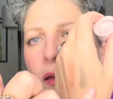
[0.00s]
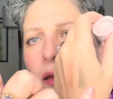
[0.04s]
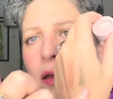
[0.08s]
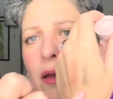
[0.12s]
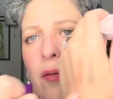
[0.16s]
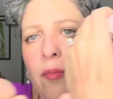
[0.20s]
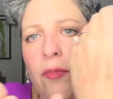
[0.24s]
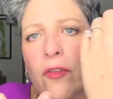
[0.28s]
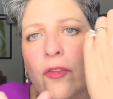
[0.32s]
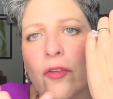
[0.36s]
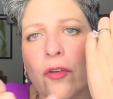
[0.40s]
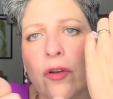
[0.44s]

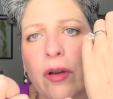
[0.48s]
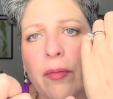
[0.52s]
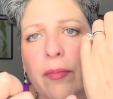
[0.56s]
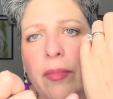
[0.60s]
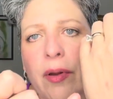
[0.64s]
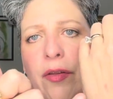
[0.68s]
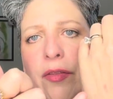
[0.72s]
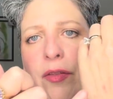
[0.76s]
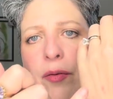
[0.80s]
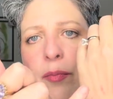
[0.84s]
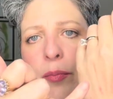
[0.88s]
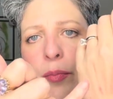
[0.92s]
I'm sorry
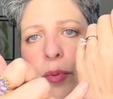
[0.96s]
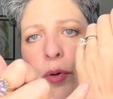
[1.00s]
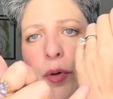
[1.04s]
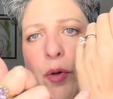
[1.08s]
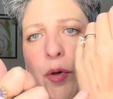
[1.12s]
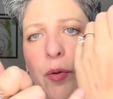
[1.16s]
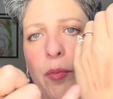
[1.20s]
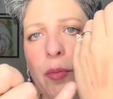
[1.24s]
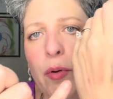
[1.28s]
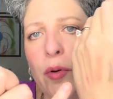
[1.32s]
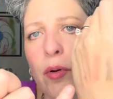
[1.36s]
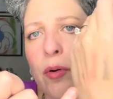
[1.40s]
about the
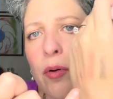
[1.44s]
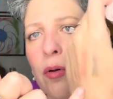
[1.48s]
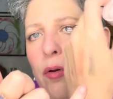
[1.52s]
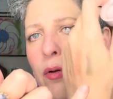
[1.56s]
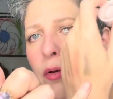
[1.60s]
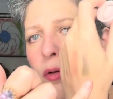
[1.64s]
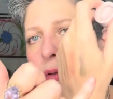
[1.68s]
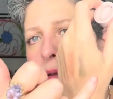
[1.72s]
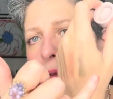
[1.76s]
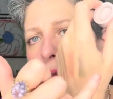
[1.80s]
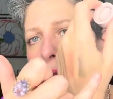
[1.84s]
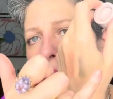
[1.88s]
boo-boo.
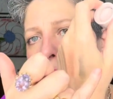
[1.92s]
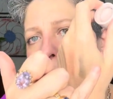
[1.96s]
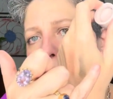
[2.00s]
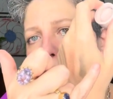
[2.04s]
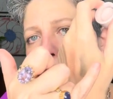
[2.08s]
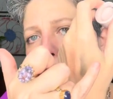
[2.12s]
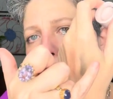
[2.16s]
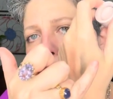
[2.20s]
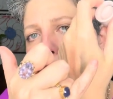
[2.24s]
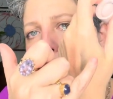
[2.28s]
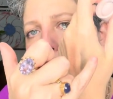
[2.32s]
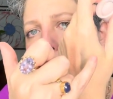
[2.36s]
That
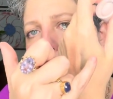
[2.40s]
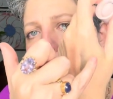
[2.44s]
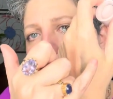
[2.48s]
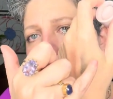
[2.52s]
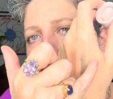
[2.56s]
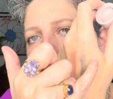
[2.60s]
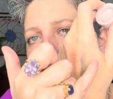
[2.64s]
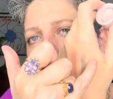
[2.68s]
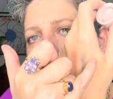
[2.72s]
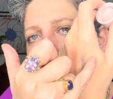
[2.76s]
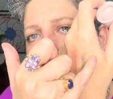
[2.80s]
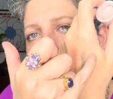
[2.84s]
is with
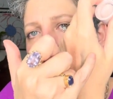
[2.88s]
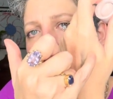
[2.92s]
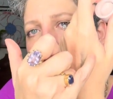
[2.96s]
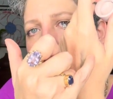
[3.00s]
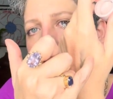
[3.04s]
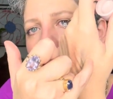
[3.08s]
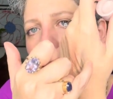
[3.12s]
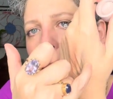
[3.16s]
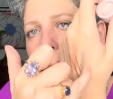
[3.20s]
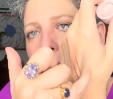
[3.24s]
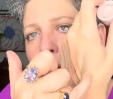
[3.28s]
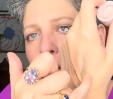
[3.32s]
one of my
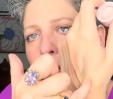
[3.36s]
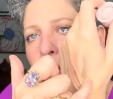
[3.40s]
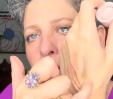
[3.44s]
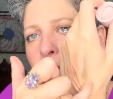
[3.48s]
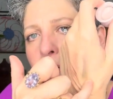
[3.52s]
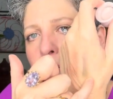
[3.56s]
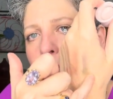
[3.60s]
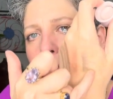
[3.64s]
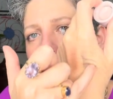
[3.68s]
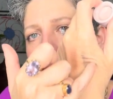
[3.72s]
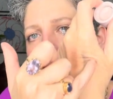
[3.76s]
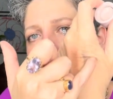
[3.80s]

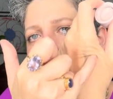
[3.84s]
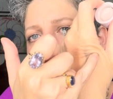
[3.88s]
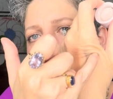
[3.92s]
dogs.